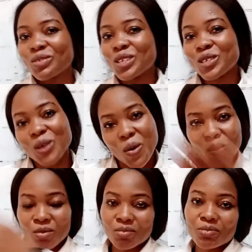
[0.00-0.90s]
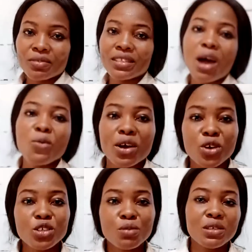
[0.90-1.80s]
So now we are
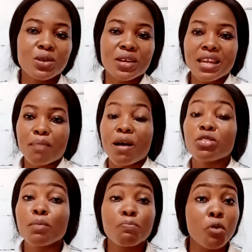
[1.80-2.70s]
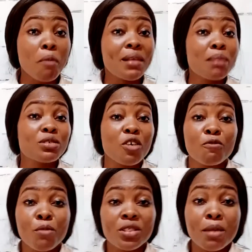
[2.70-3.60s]
going to be talking about the problems of
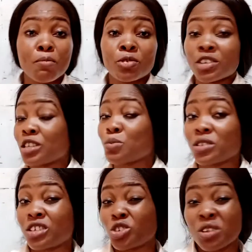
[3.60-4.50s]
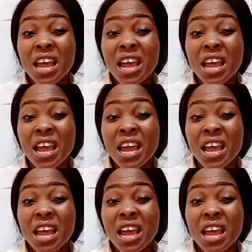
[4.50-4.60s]
modern transportation,